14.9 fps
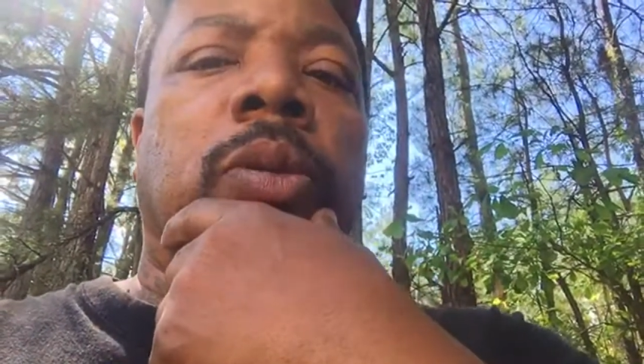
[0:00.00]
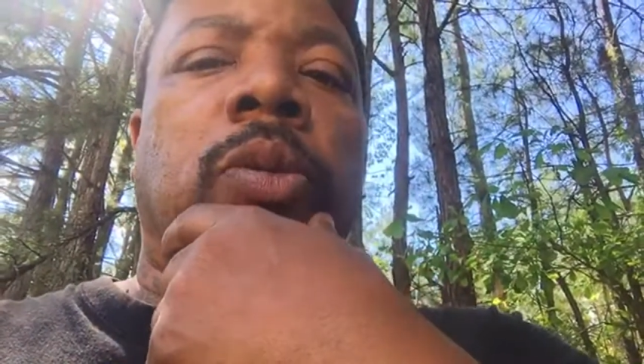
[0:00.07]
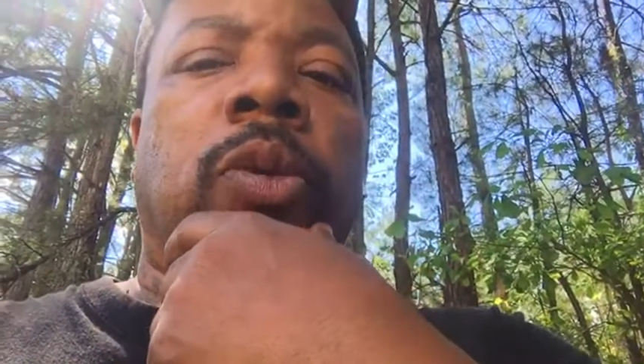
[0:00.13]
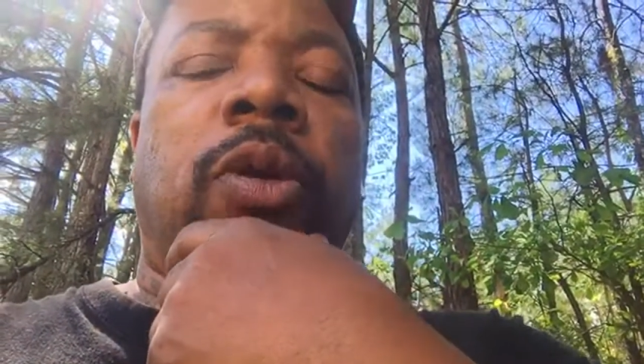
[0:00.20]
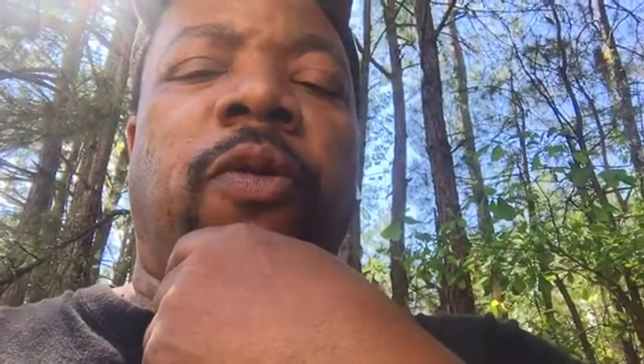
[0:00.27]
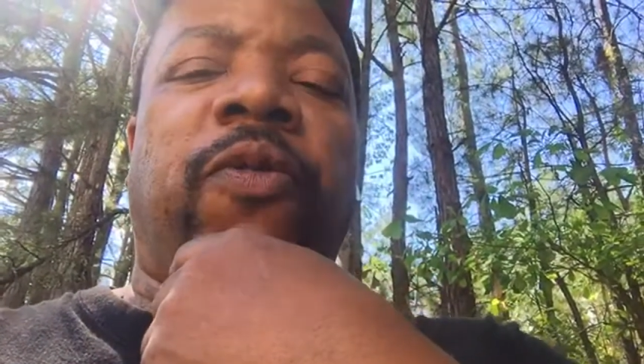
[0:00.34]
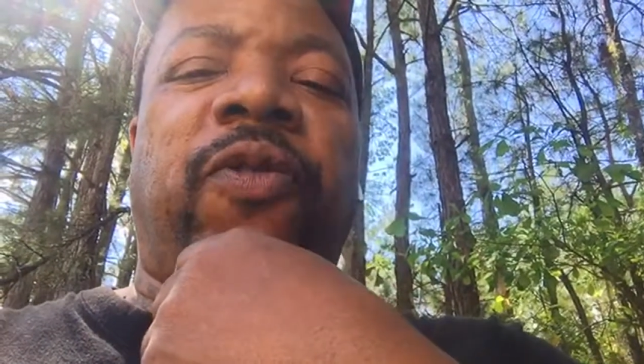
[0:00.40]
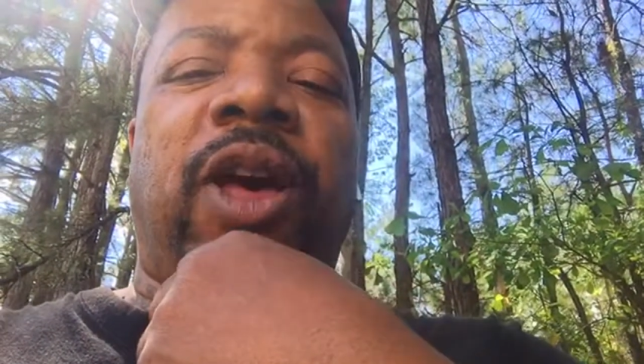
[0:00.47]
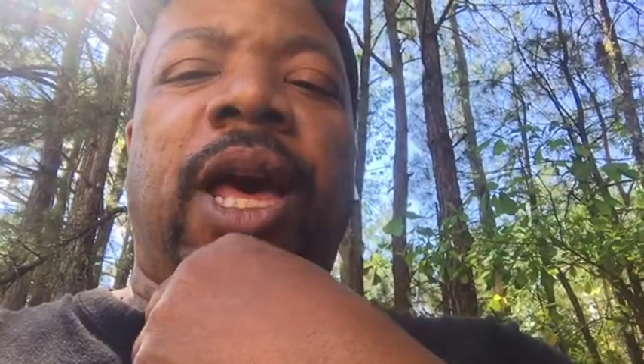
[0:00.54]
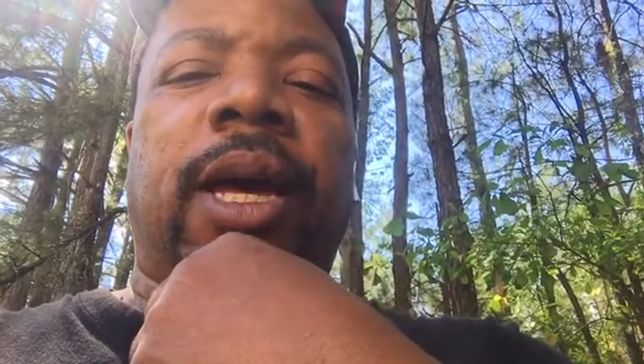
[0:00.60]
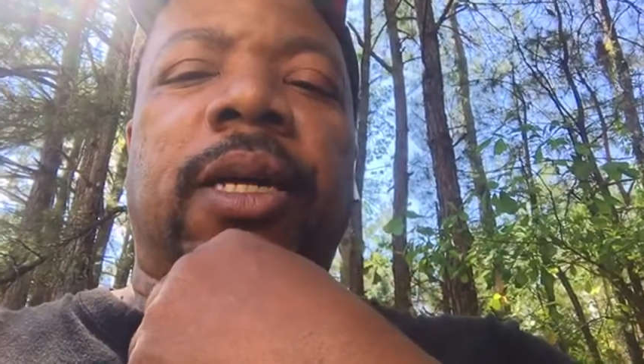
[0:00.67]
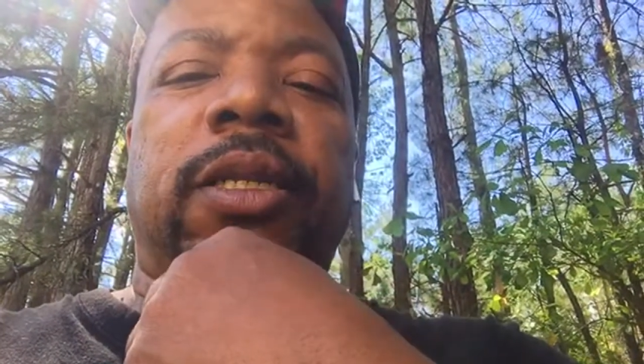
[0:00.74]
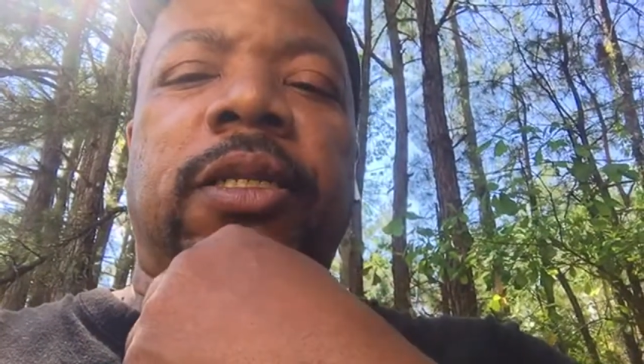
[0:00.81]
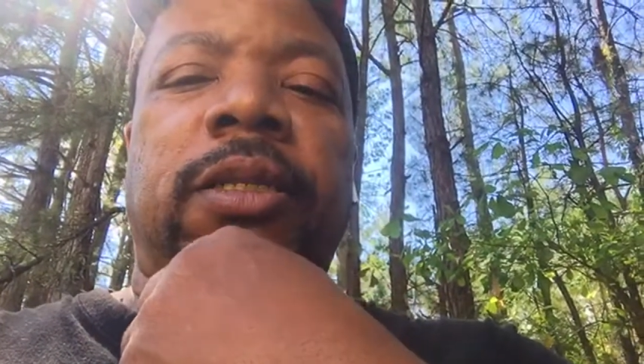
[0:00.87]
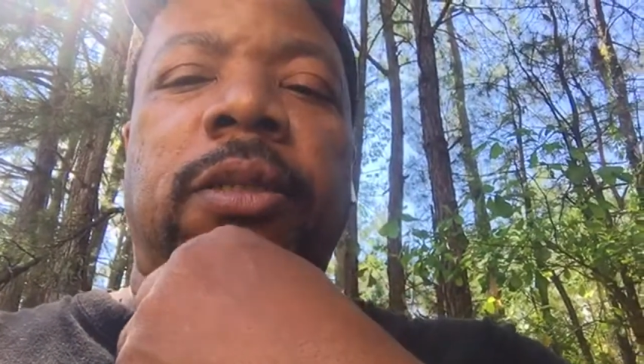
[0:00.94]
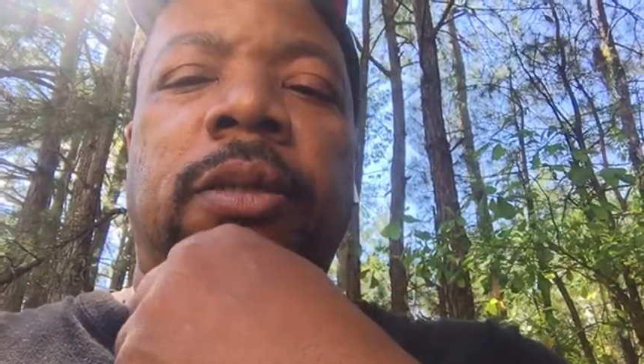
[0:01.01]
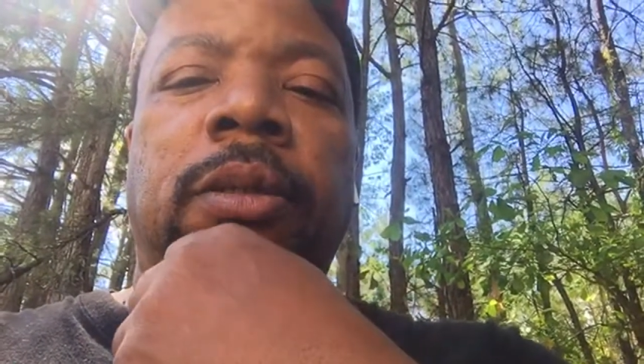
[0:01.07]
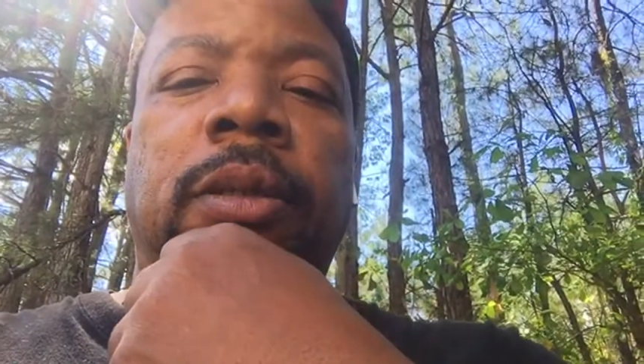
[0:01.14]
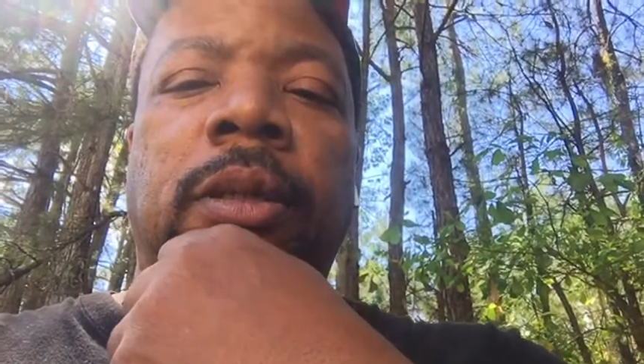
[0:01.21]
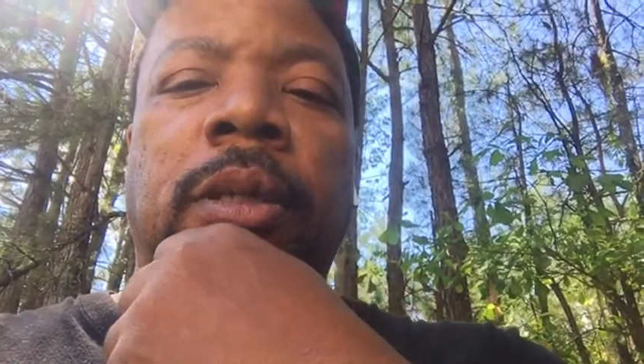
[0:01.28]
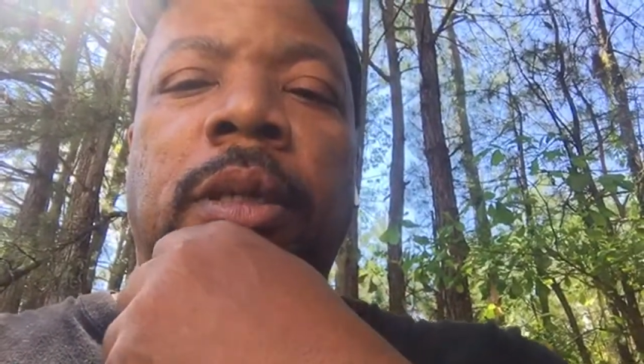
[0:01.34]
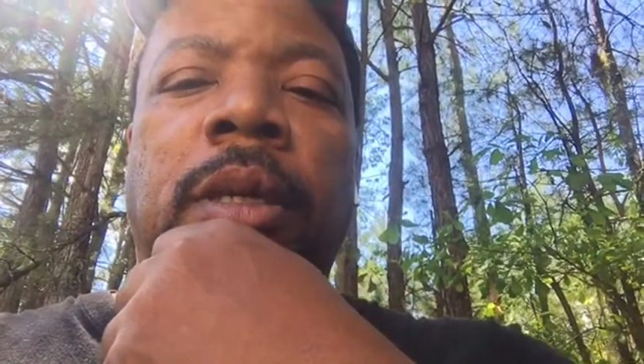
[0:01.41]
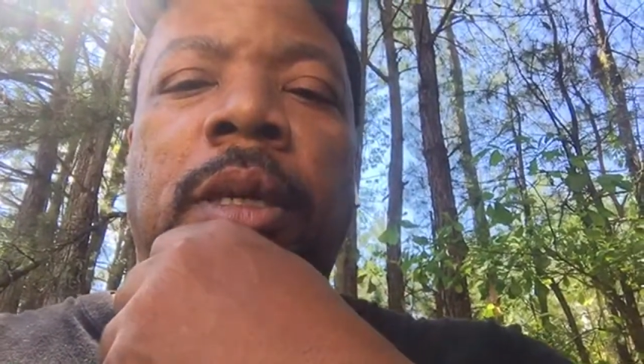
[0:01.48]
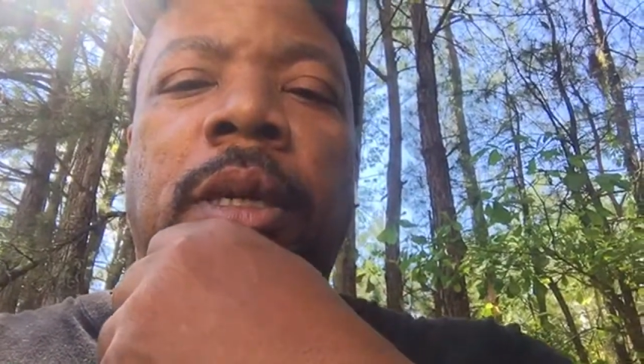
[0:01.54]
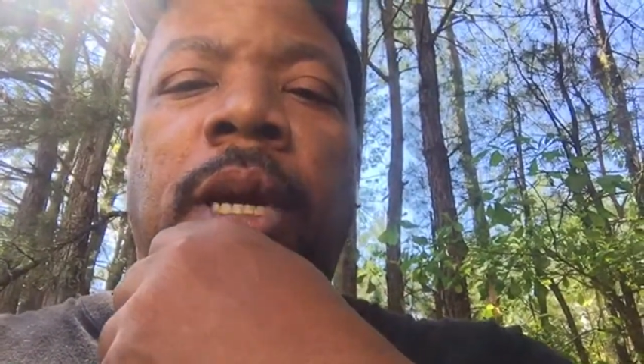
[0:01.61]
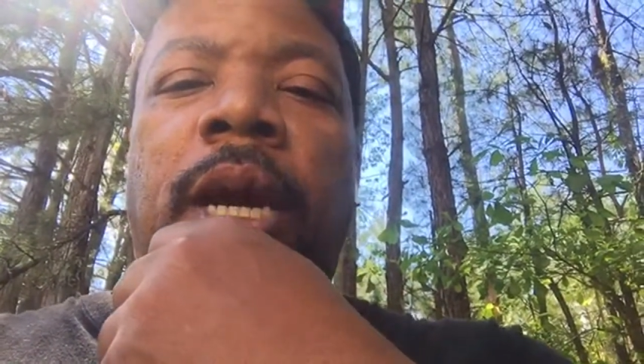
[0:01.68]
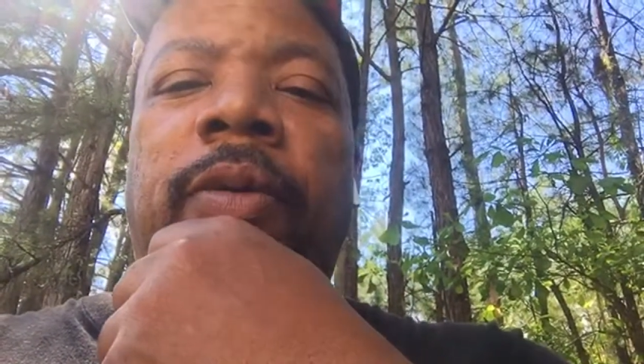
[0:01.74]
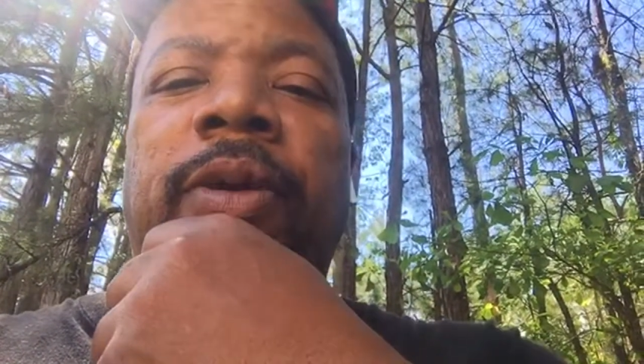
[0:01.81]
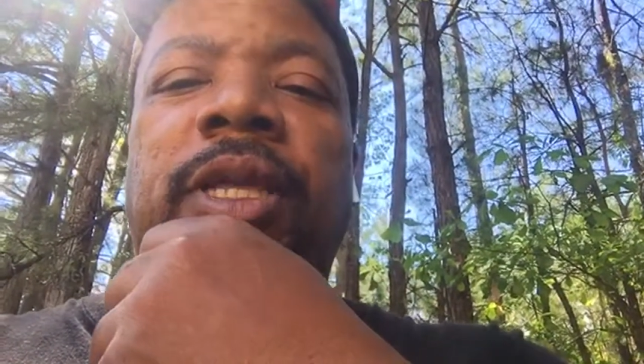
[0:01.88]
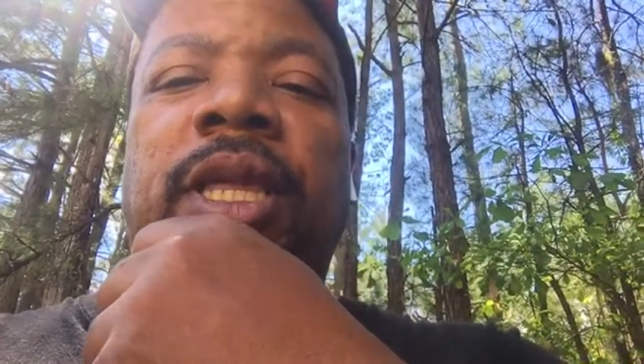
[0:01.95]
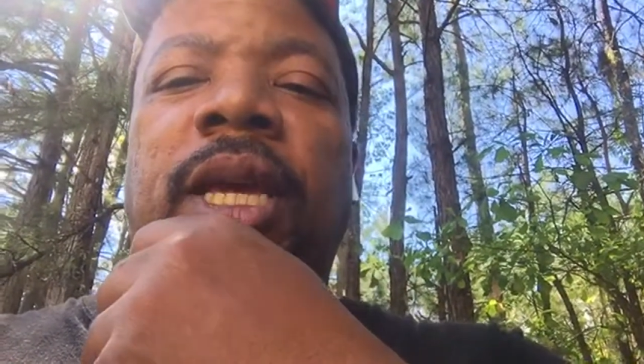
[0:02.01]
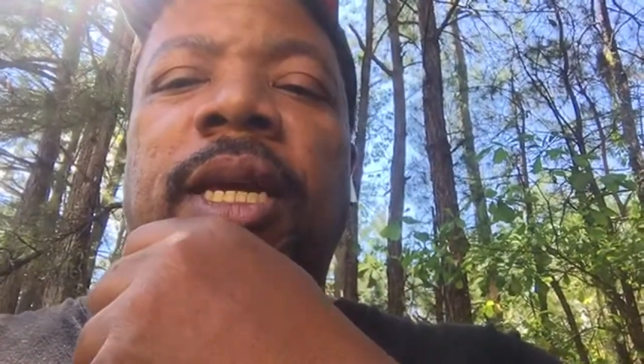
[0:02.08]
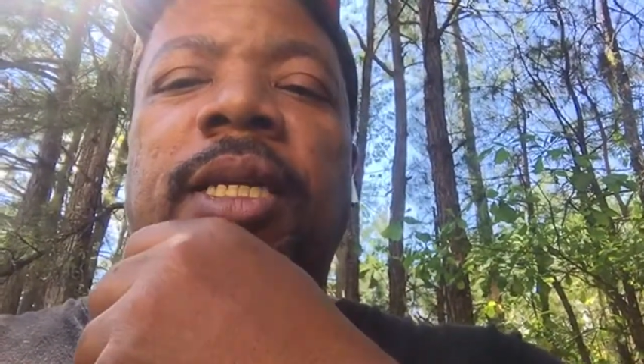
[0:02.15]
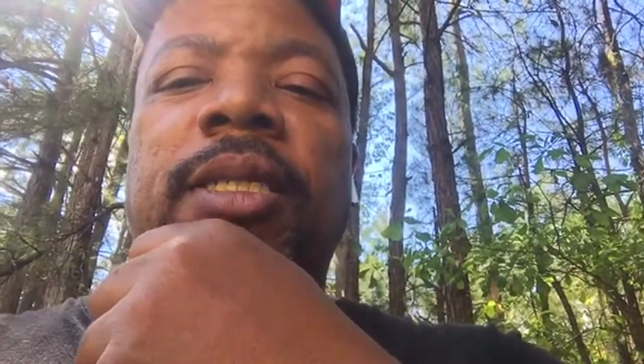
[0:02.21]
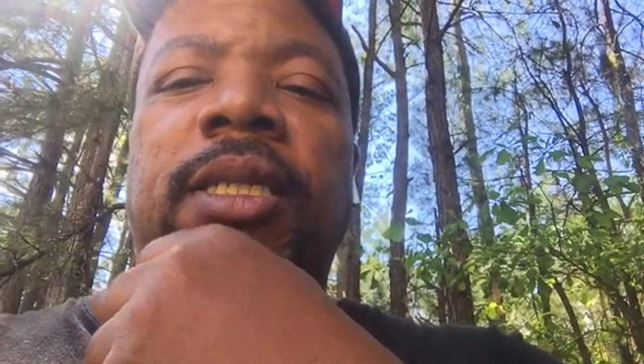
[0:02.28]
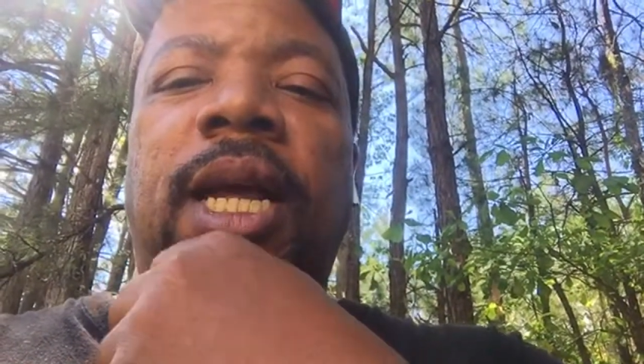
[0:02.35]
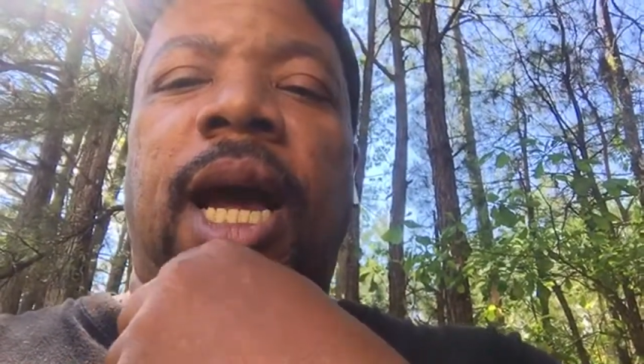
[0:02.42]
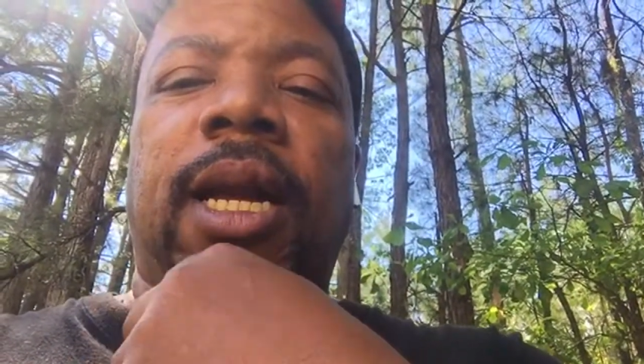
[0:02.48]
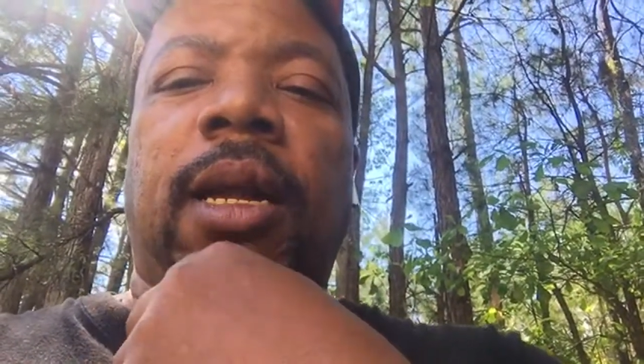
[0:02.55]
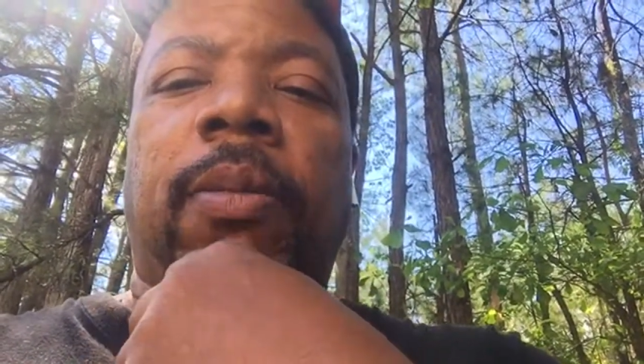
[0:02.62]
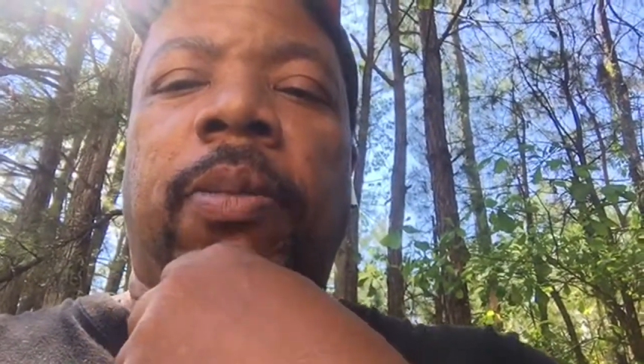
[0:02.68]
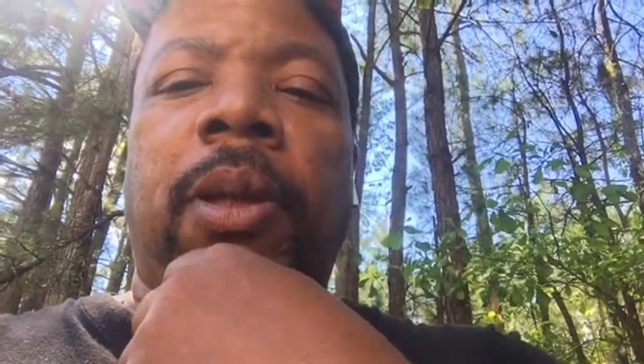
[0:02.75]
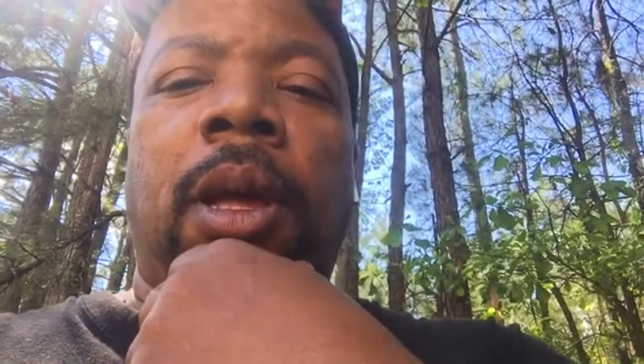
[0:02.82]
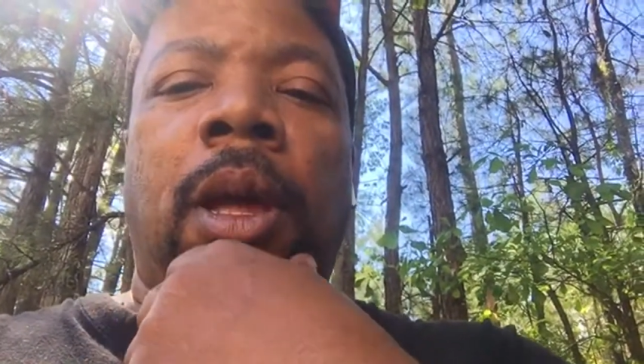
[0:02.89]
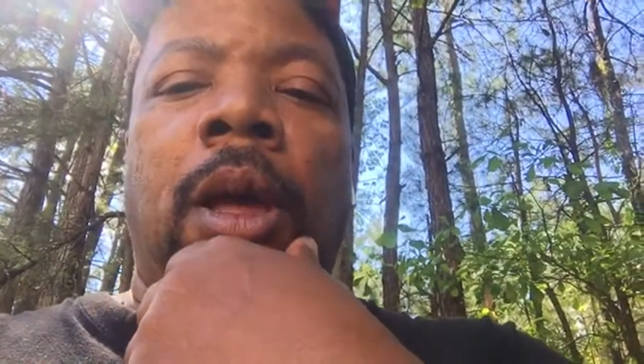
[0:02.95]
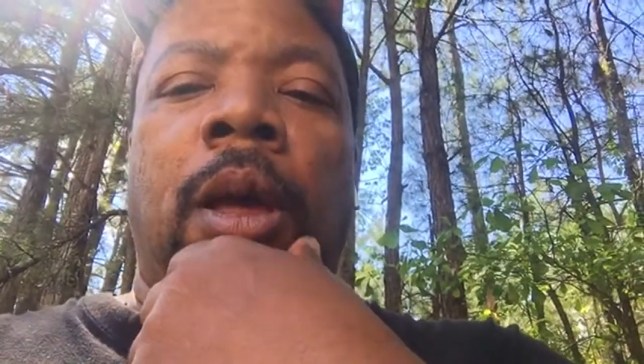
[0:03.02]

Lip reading: Real facts. Everything is not a